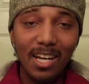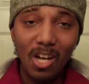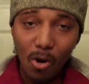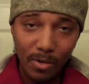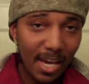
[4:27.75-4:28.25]

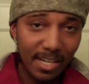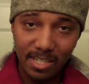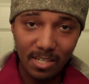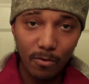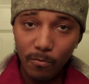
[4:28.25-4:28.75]

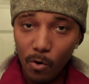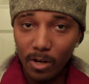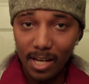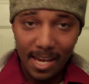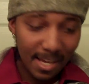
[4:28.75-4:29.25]
location or
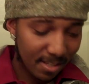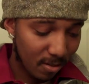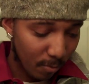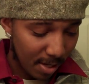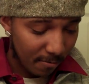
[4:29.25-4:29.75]
foreign land.
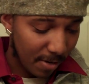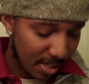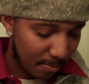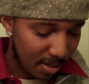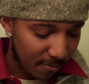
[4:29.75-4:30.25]
The
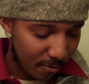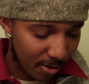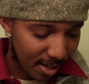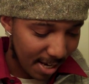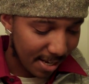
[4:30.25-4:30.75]
reinvestment in
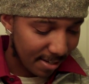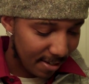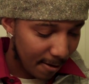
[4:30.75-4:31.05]
foreign land.